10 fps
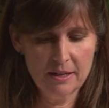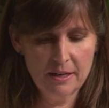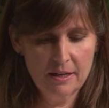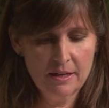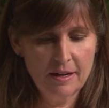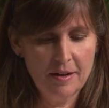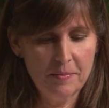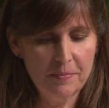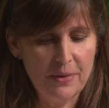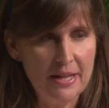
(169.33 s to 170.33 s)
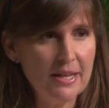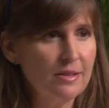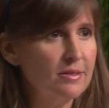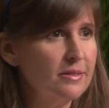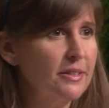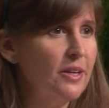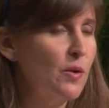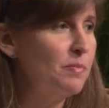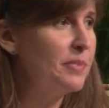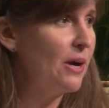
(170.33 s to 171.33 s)
And then,
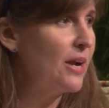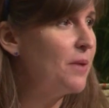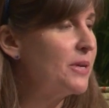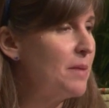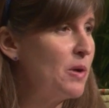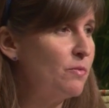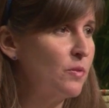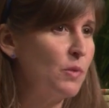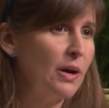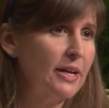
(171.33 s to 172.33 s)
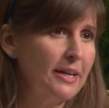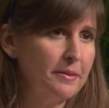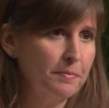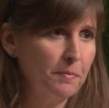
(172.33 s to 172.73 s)
Pierre and I would come home from work and